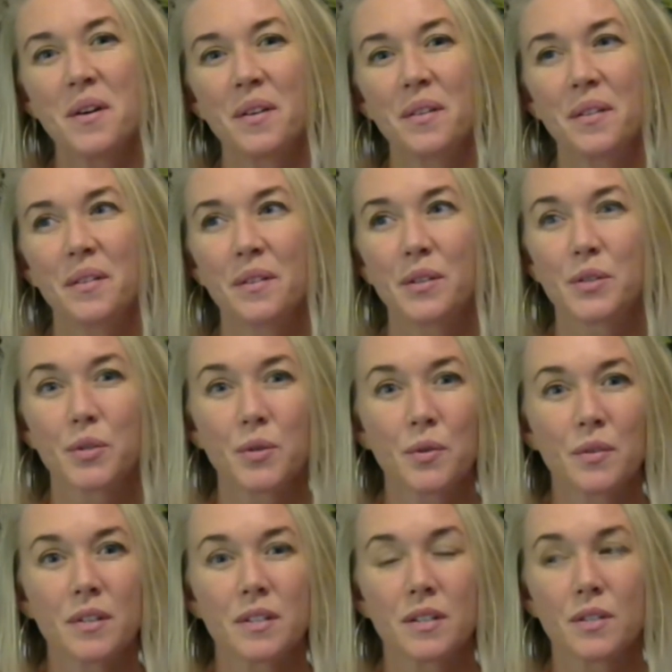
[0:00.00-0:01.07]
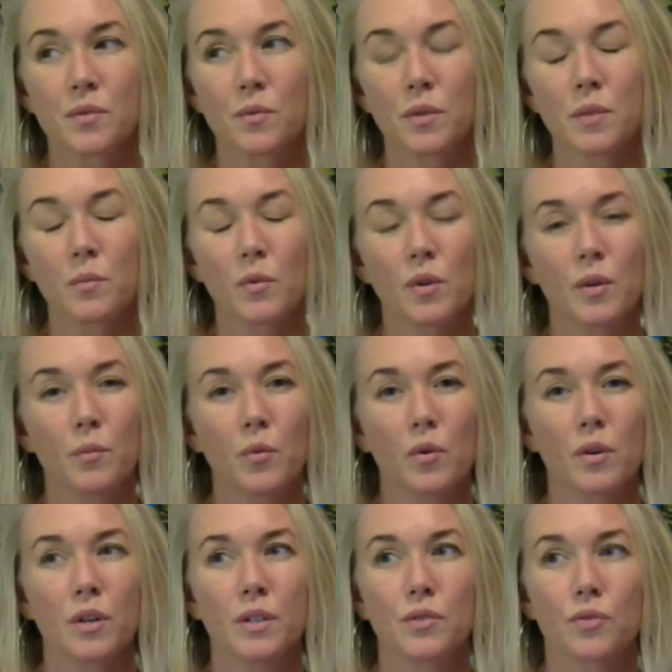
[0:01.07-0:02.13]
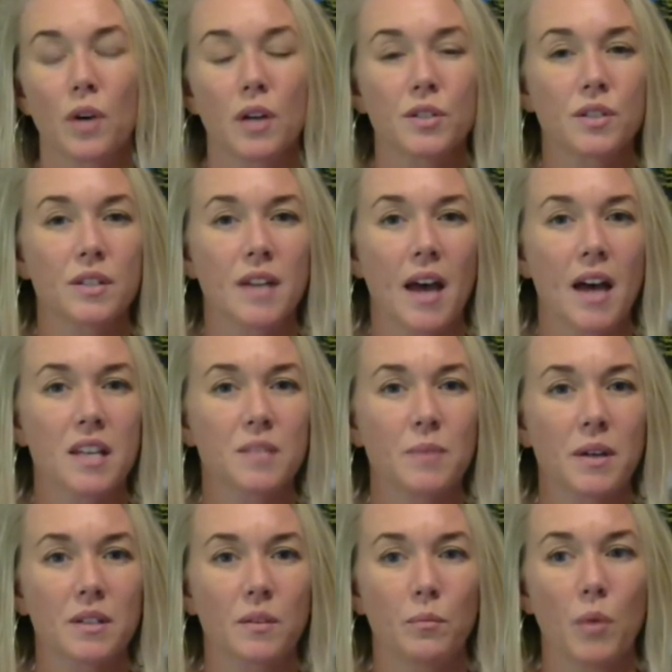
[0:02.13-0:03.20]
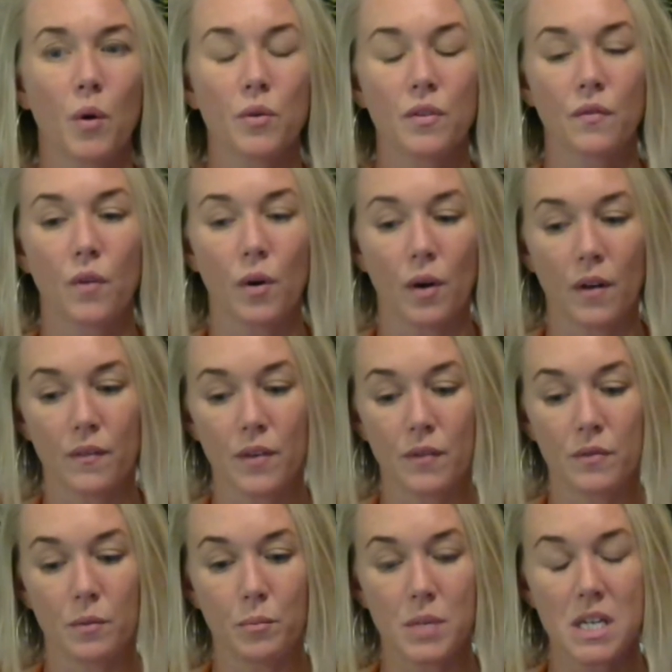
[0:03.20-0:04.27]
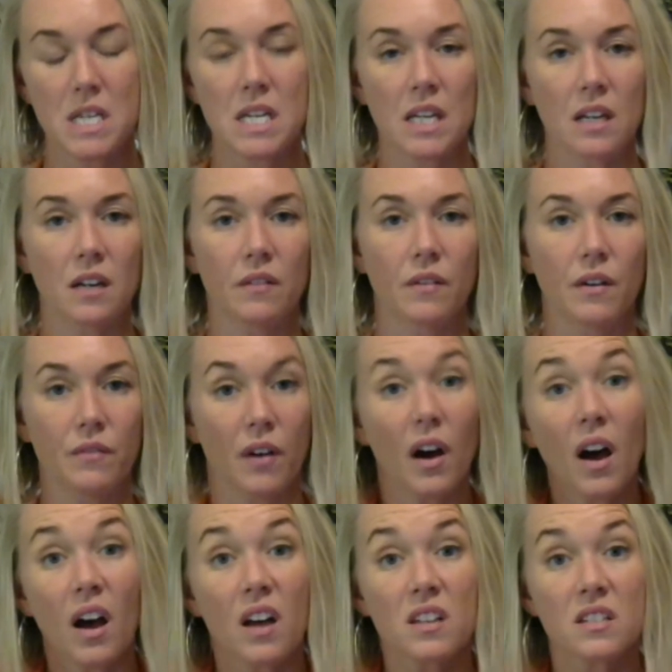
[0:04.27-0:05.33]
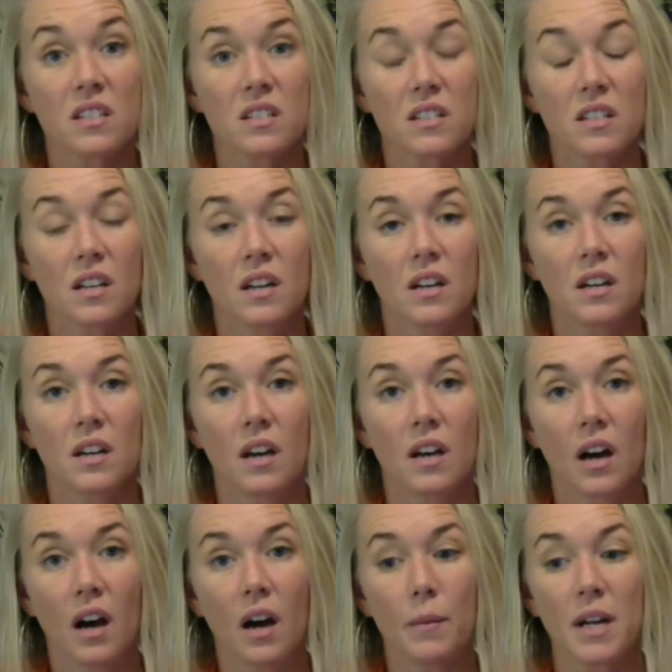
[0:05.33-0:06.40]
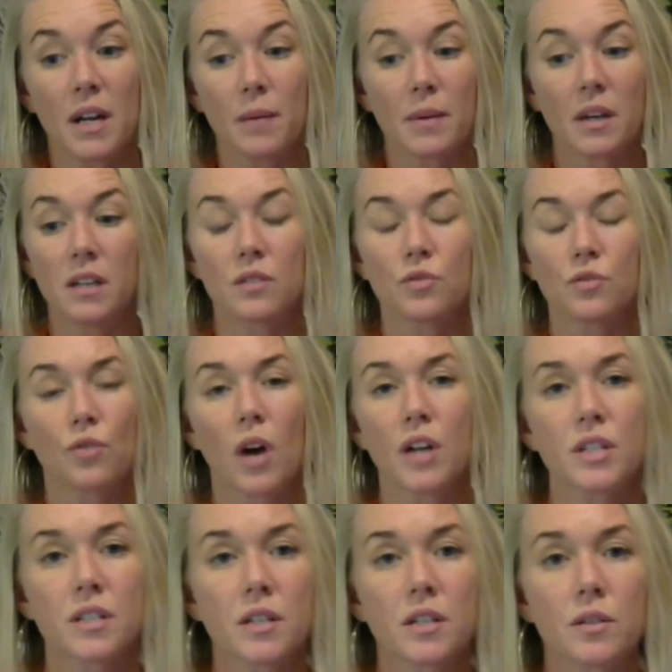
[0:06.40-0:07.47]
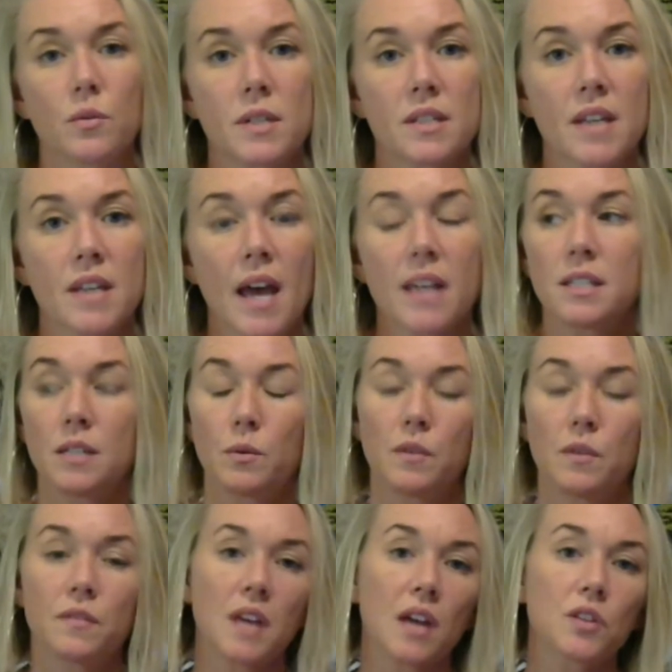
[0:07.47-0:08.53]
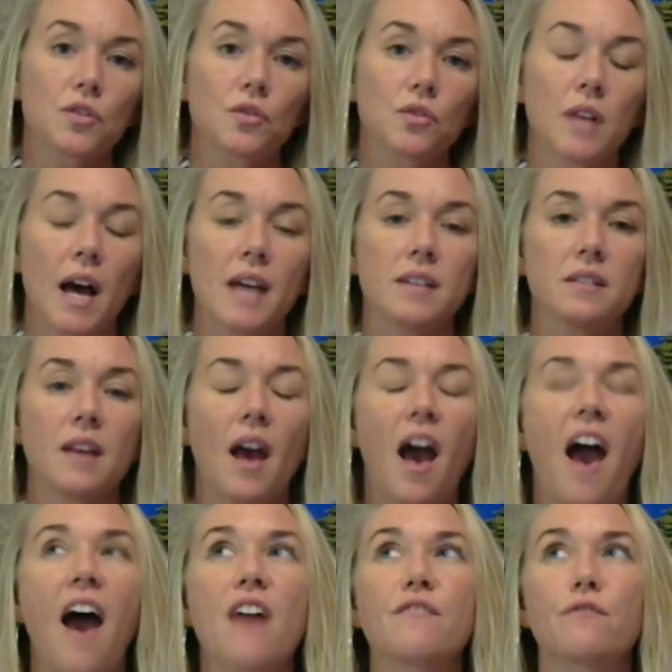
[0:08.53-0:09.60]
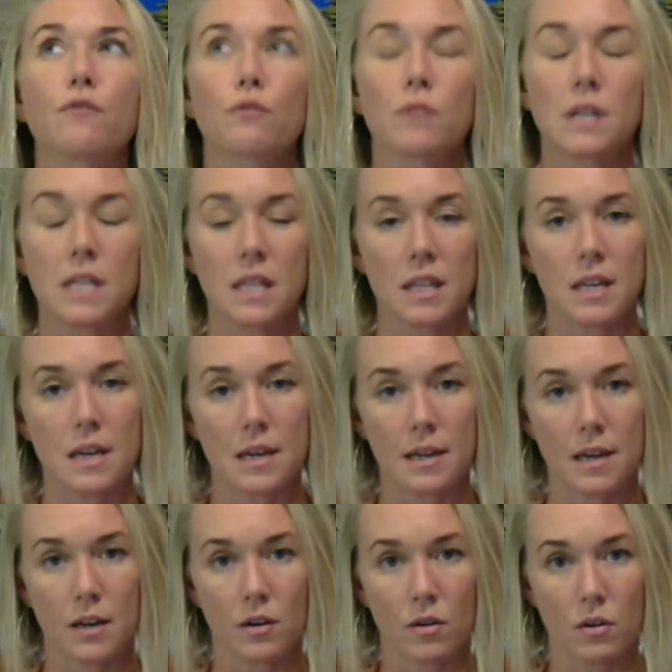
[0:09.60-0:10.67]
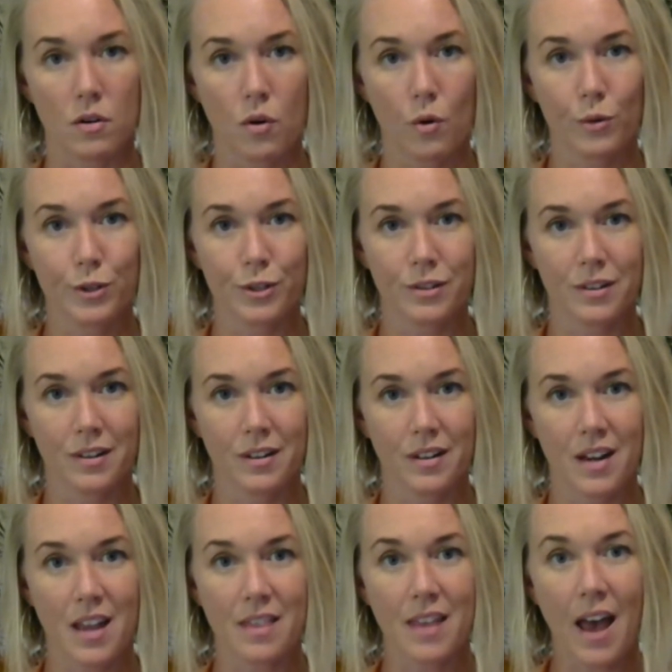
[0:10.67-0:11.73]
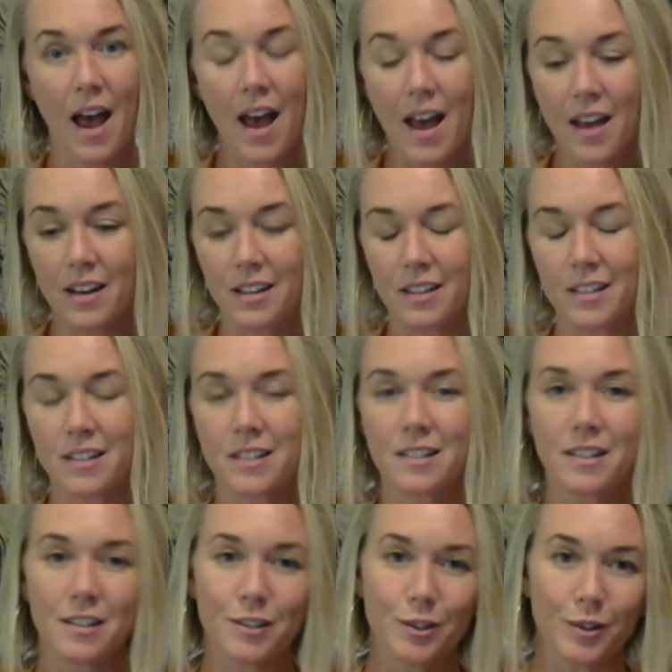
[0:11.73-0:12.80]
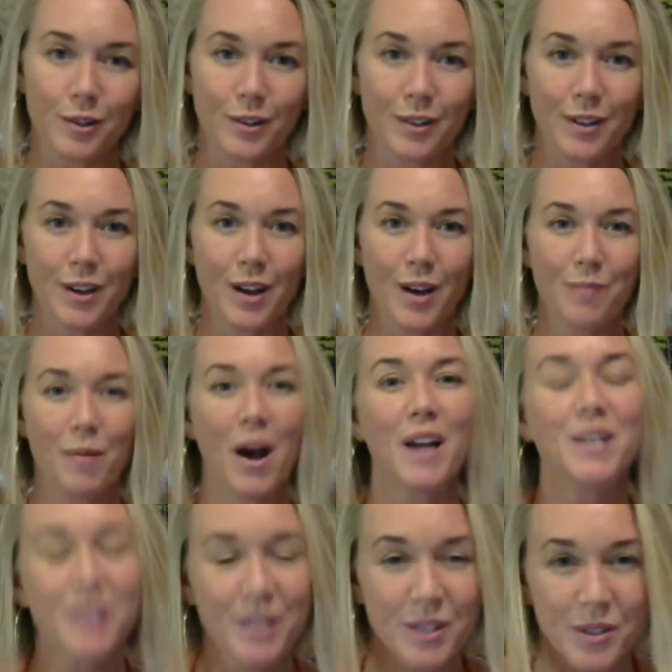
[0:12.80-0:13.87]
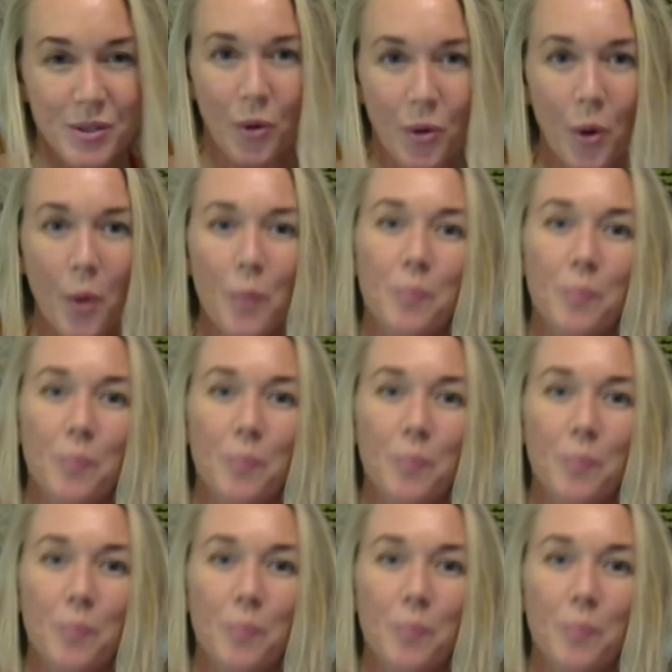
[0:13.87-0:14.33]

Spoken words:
The truth is, it's really a more androgynous aspect of both of the being of us. And androgynous has something to do with sex. See, we've sexualized everything in our culture, and that is in turn a mind control.